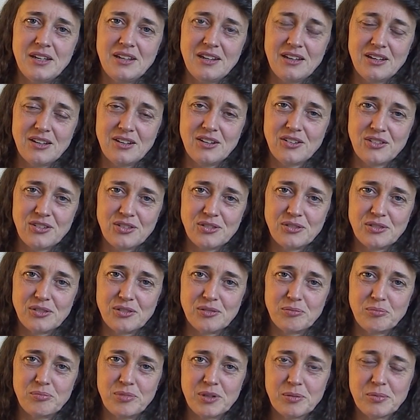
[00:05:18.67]

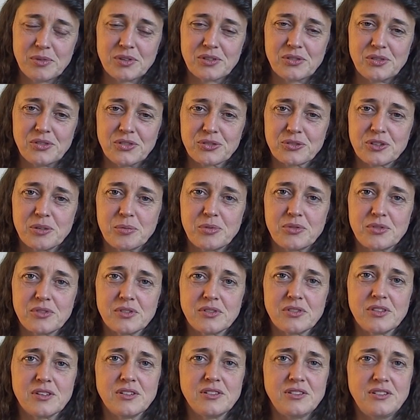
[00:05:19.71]
into biblical
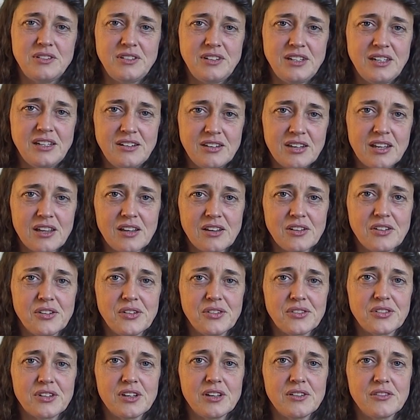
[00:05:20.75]
scripture the
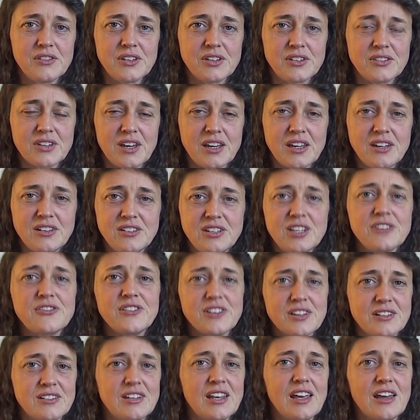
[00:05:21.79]
details of a
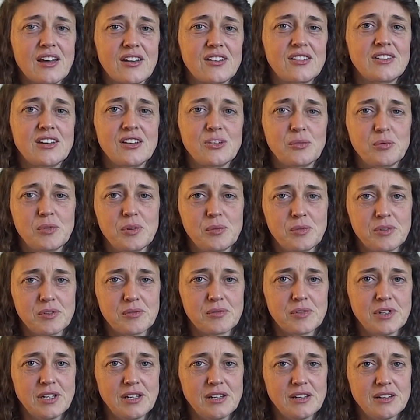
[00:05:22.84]
scientific text as we would
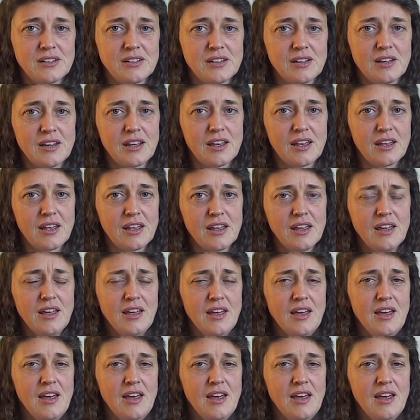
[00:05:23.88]
read it today.